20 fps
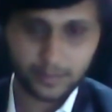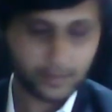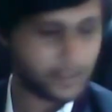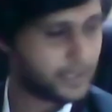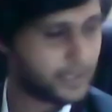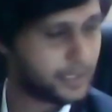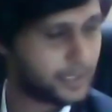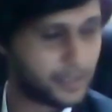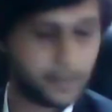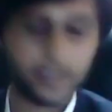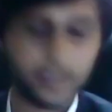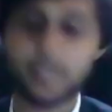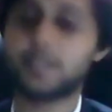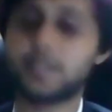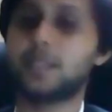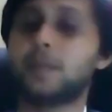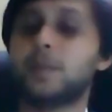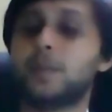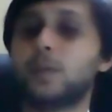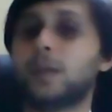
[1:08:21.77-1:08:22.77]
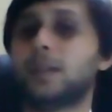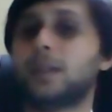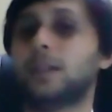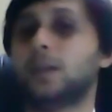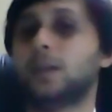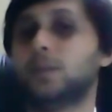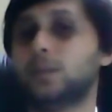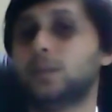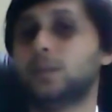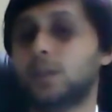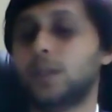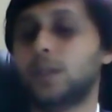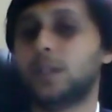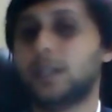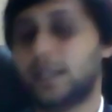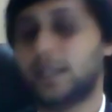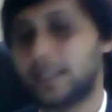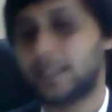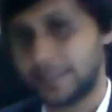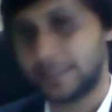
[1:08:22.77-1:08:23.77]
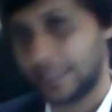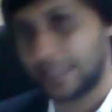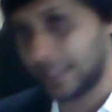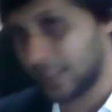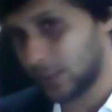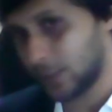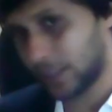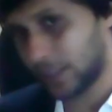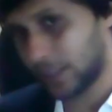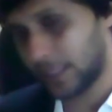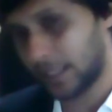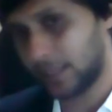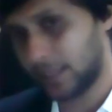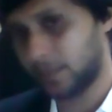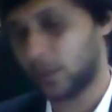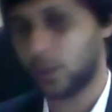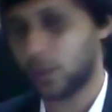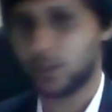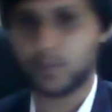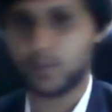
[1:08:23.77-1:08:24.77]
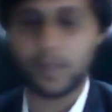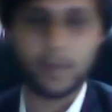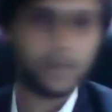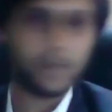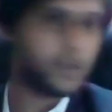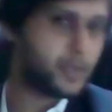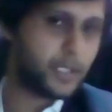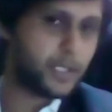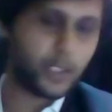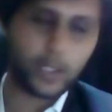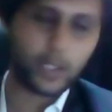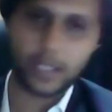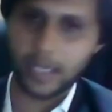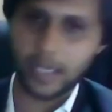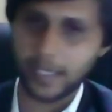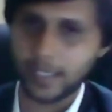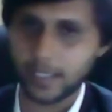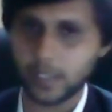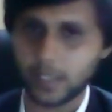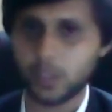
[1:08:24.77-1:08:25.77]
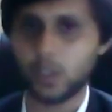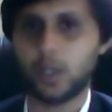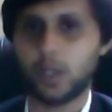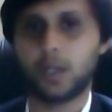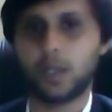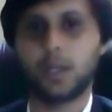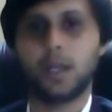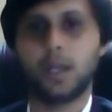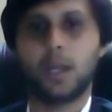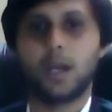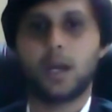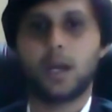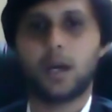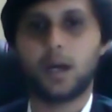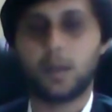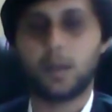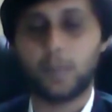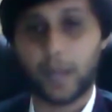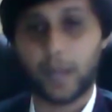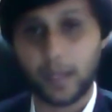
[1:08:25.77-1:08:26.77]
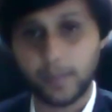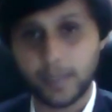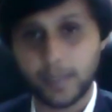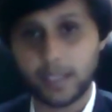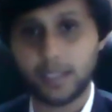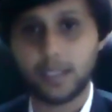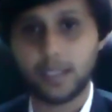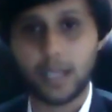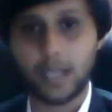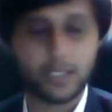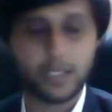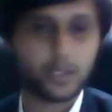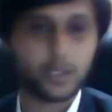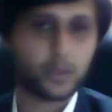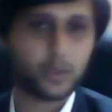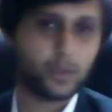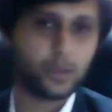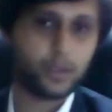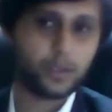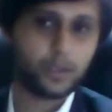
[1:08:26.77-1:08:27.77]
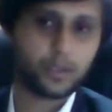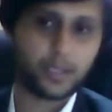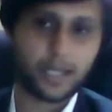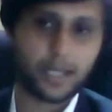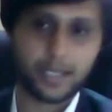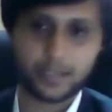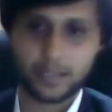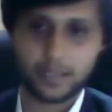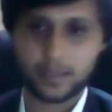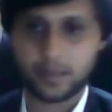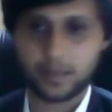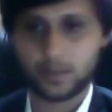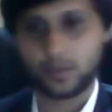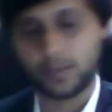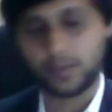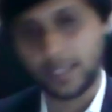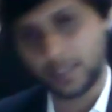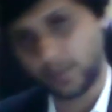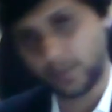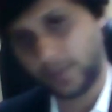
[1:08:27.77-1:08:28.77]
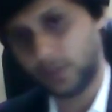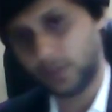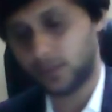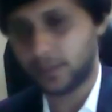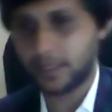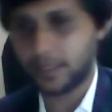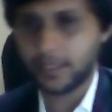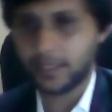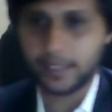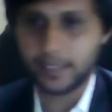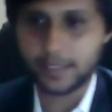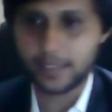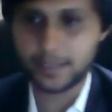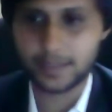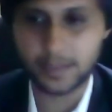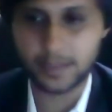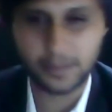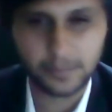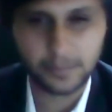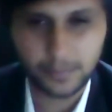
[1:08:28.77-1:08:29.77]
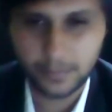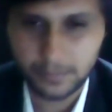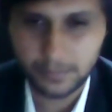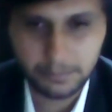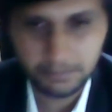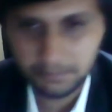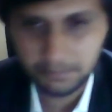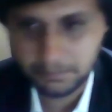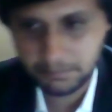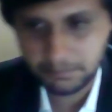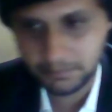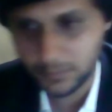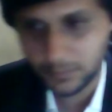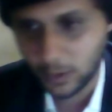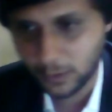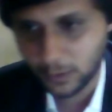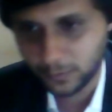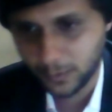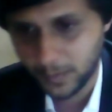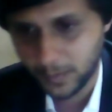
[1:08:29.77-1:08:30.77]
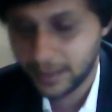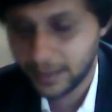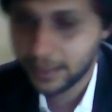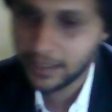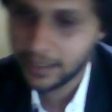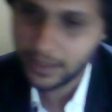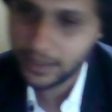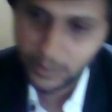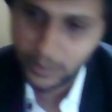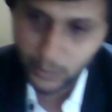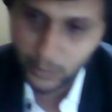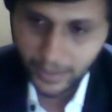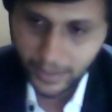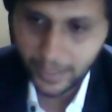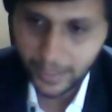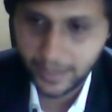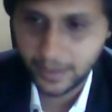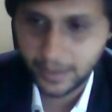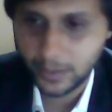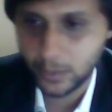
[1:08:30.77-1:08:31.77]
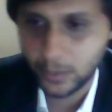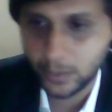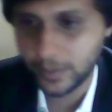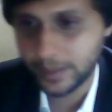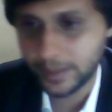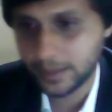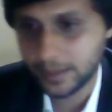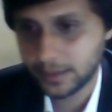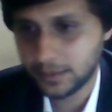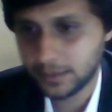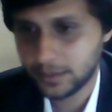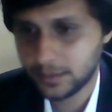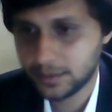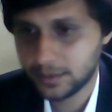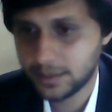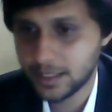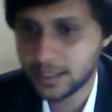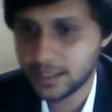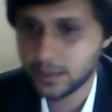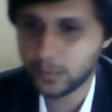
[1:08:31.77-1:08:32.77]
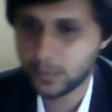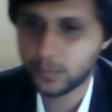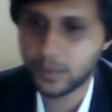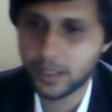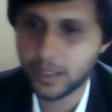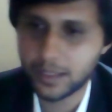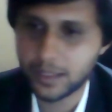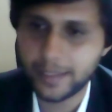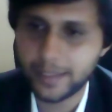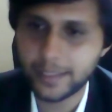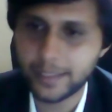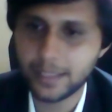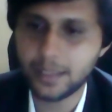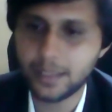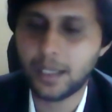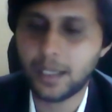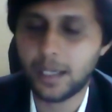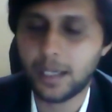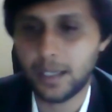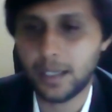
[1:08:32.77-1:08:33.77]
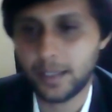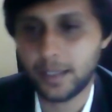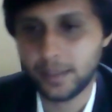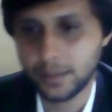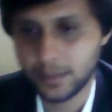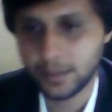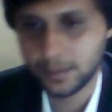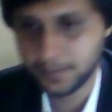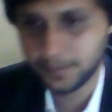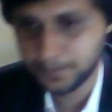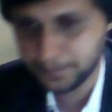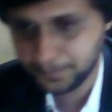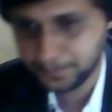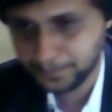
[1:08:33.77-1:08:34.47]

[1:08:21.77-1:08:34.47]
It remains same even now. It's there in your head because maybe you did not like it in your primary high school classes. So that's why you think it is not for me. You can do it. Just work a little harder.